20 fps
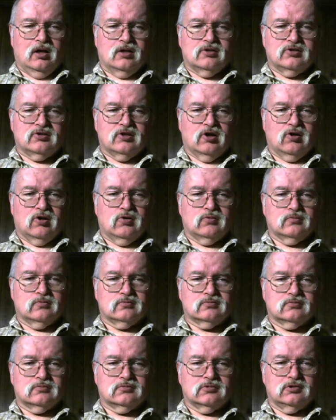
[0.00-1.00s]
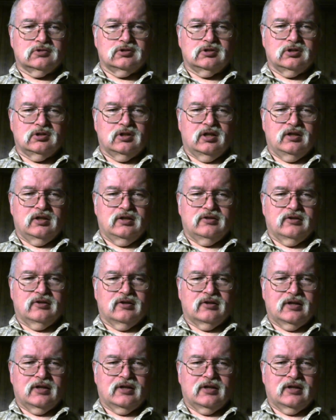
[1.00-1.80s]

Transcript: So, and